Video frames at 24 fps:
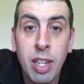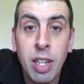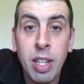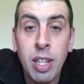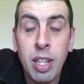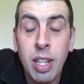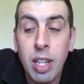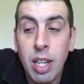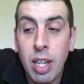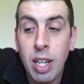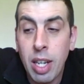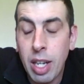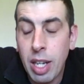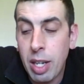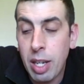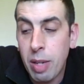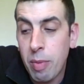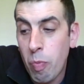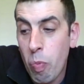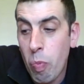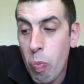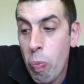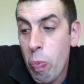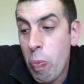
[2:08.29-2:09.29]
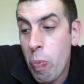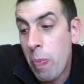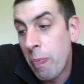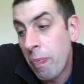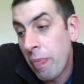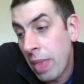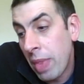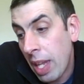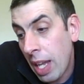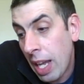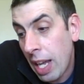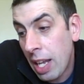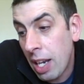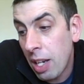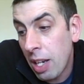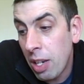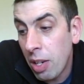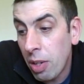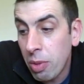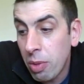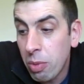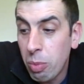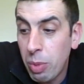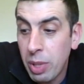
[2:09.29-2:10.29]
And
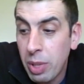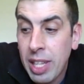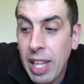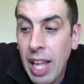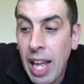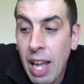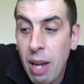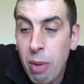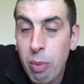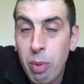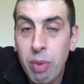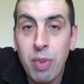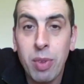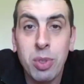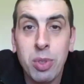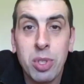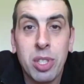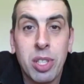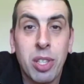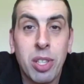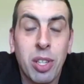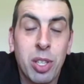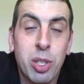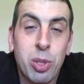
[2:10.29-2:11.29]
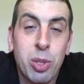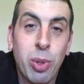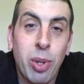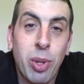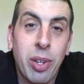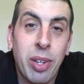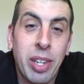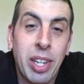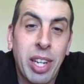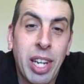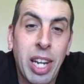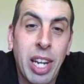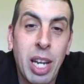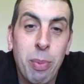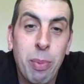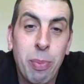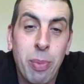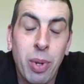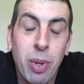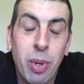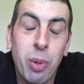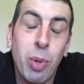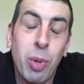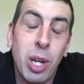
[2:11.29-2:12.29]
along with that, we've also got to try and keep
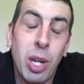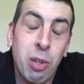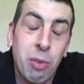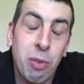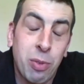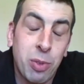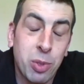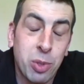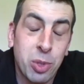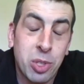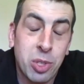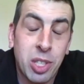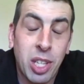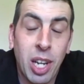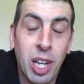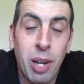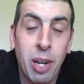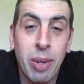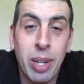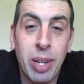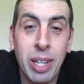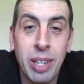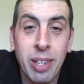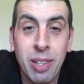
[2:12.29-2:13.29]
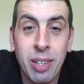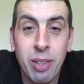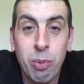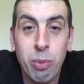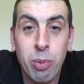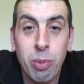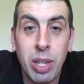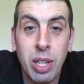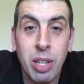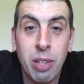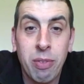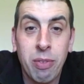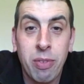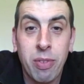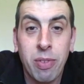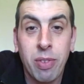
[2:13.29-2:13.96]
a workforce going with